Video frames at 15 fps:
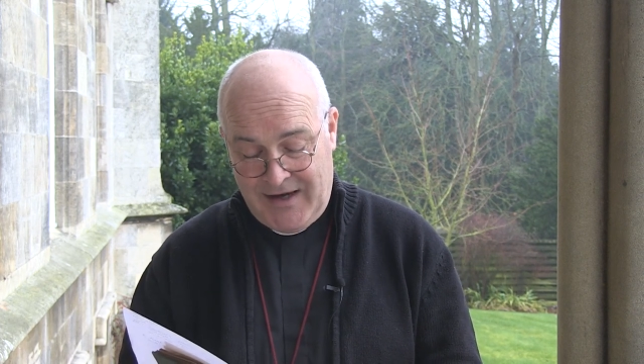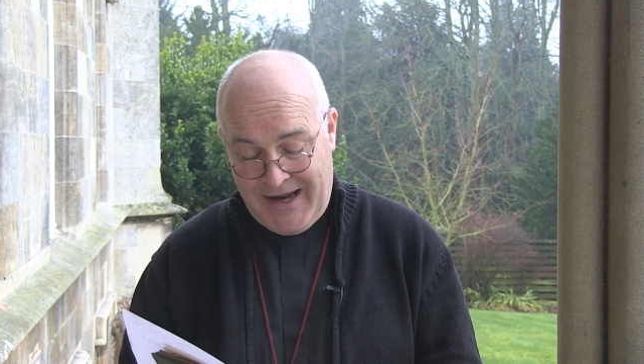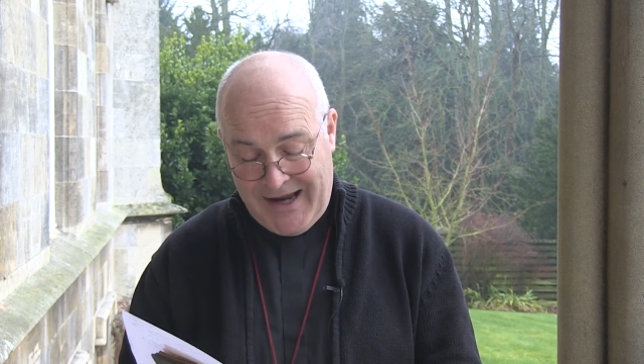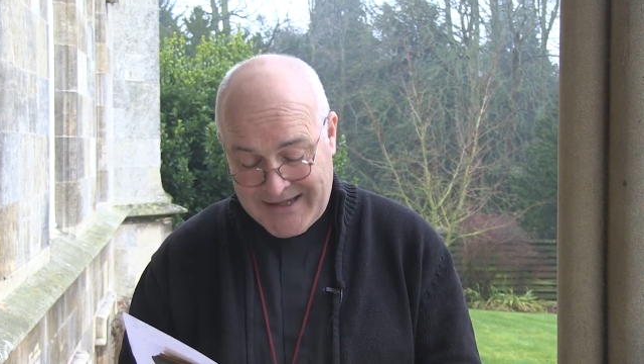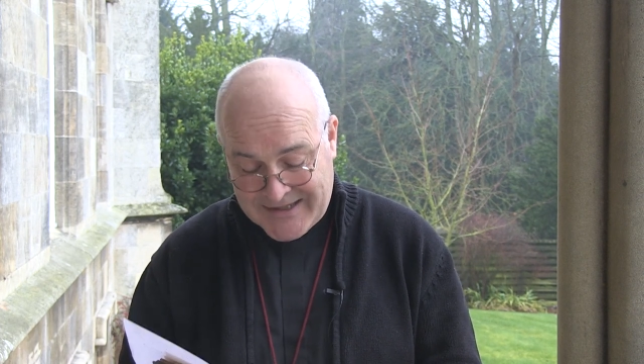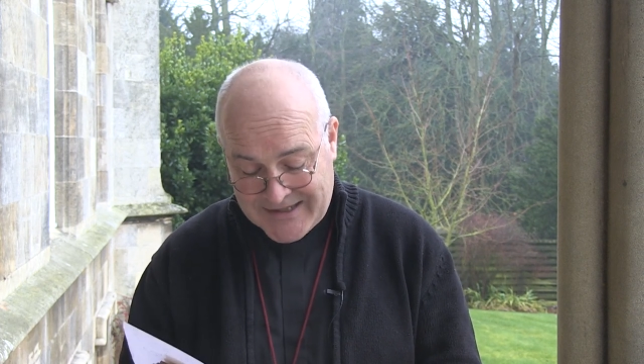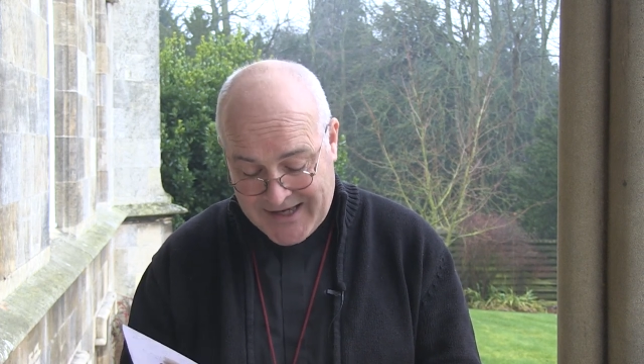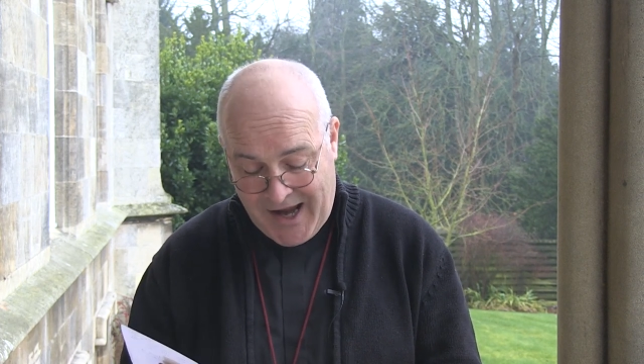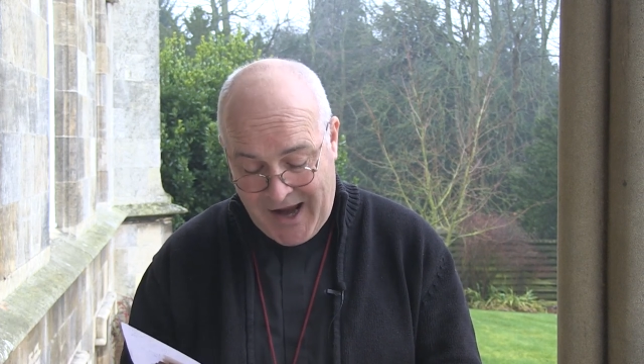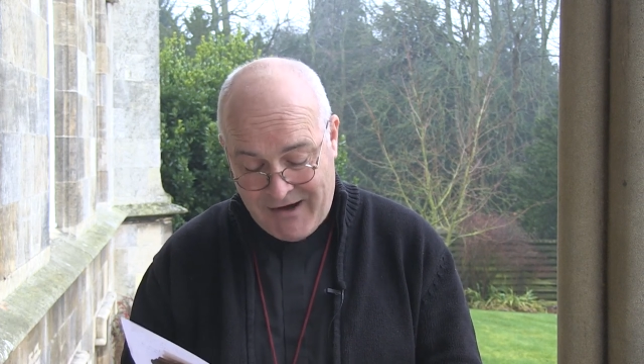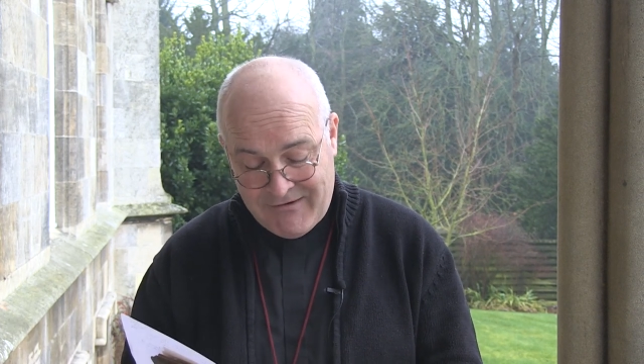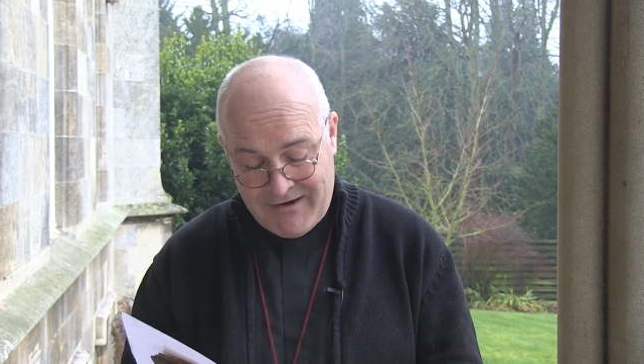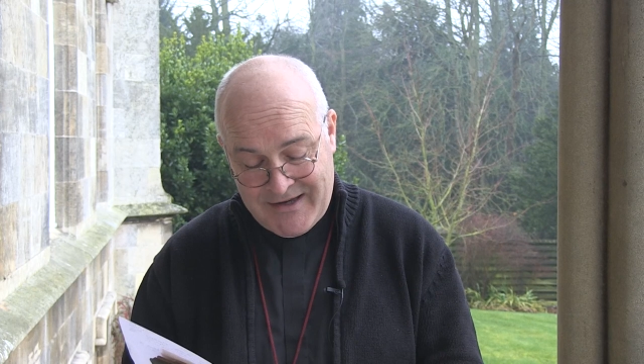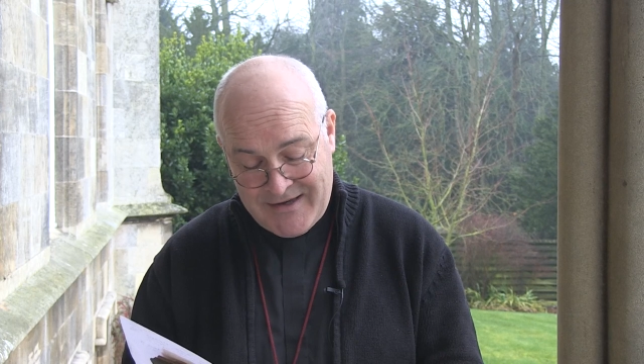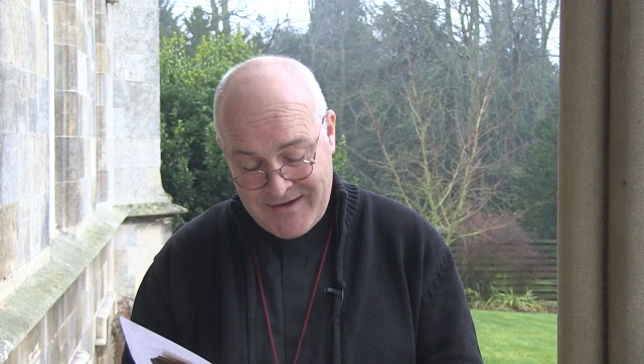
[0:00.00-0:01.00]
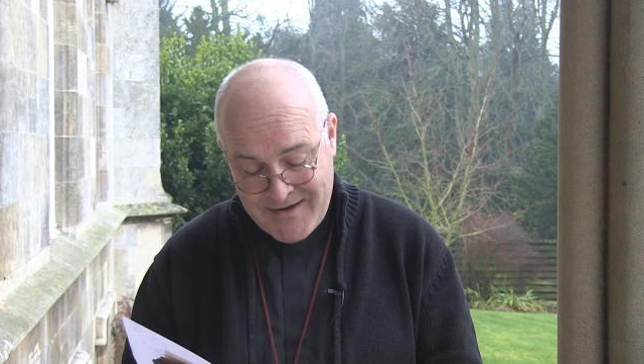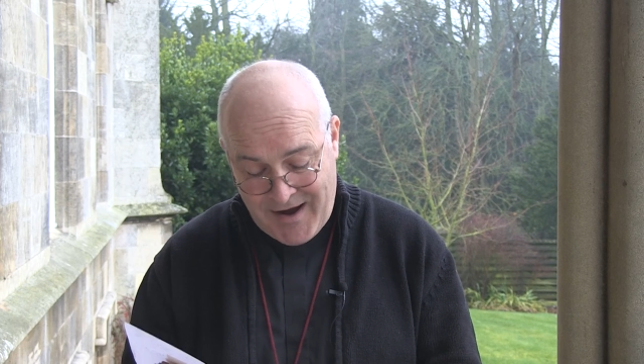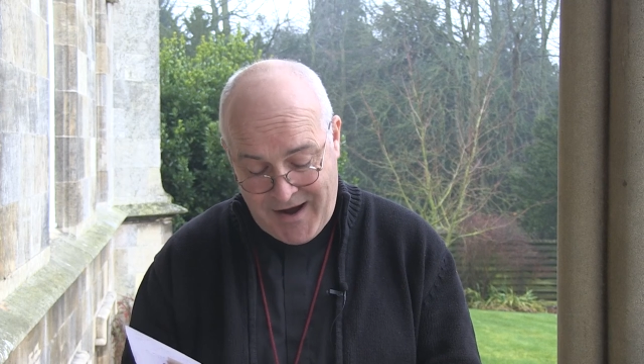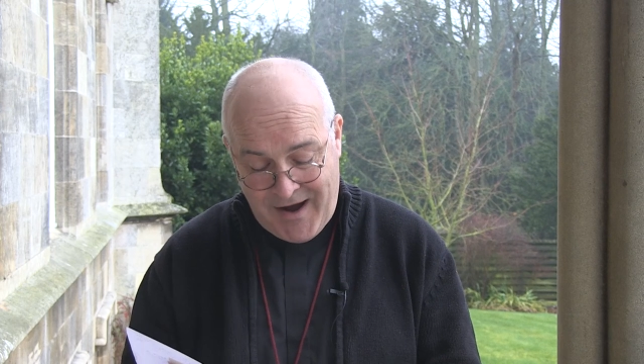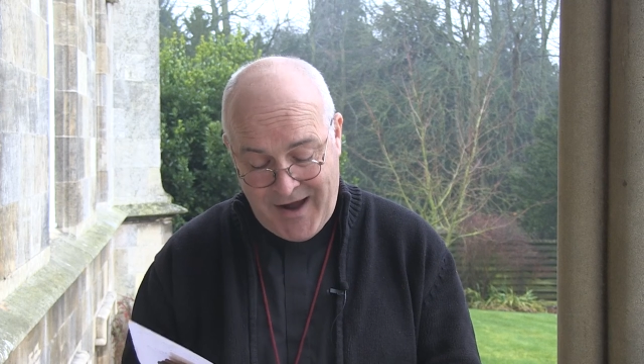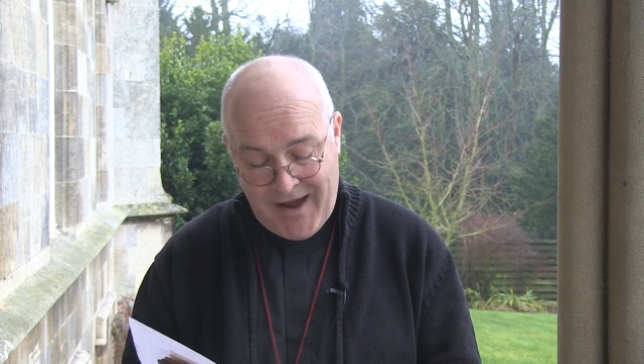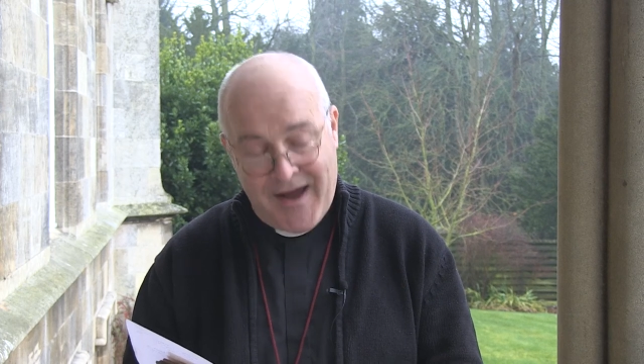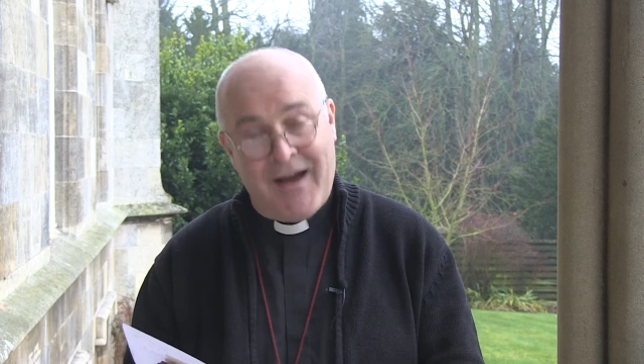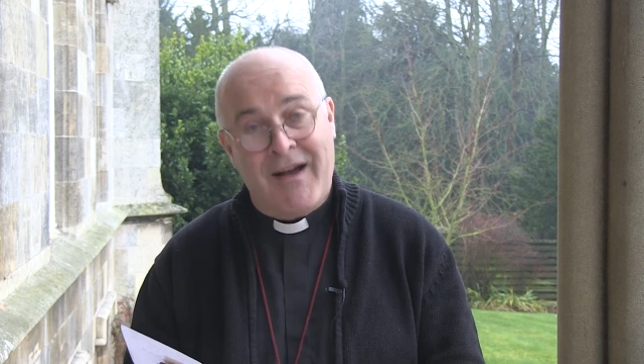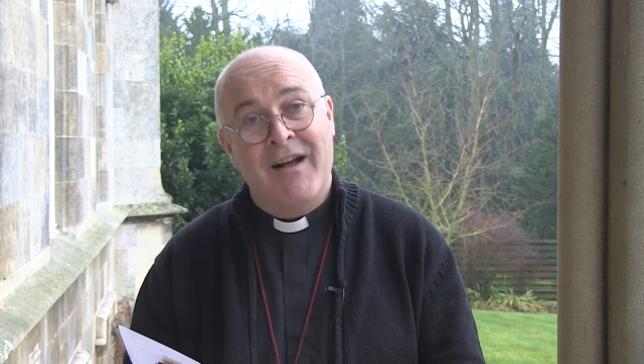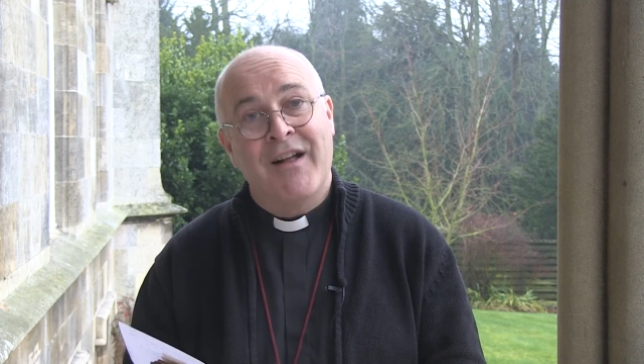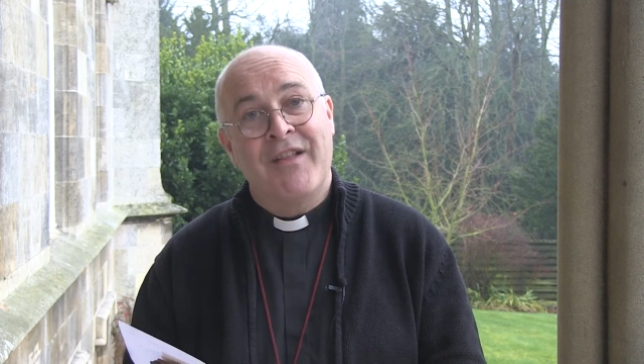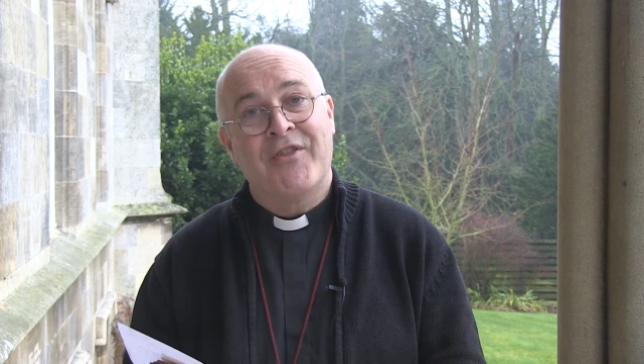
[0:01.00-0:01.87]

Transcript: and carried nigher